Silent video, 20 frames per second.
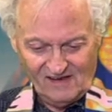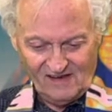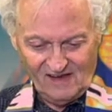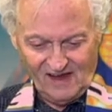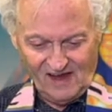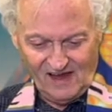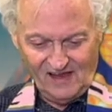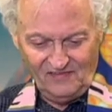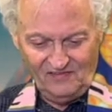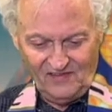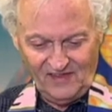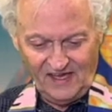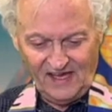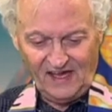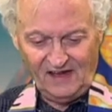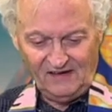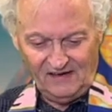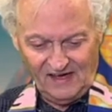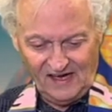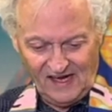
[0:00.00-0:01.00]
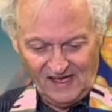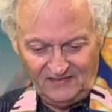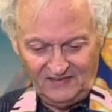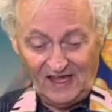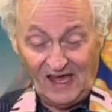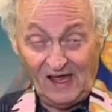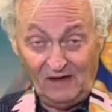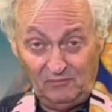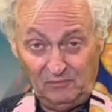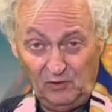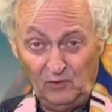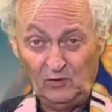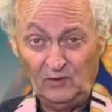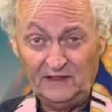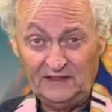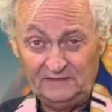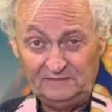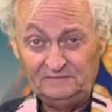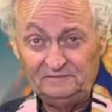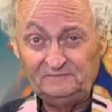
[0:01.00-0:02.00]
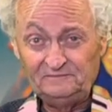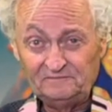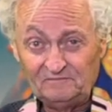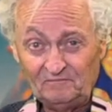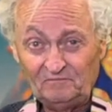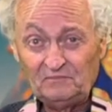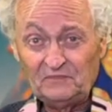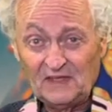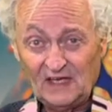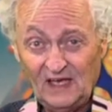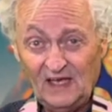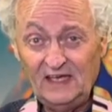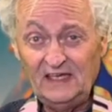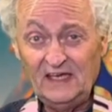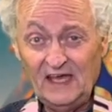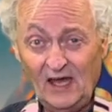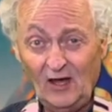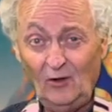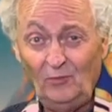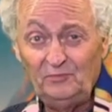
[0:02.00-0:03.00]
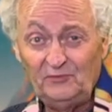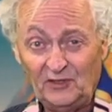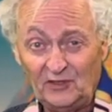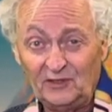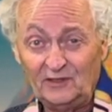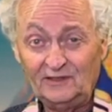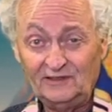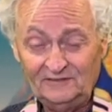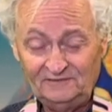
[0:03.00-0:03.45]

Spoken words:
And then at that point, he helped her.